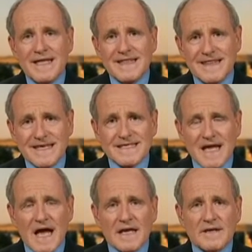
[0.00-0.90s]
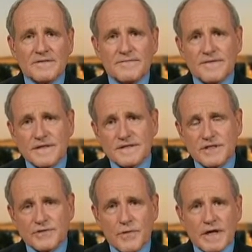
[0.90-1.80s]
This kind of
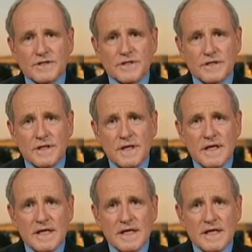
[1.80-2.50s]
situation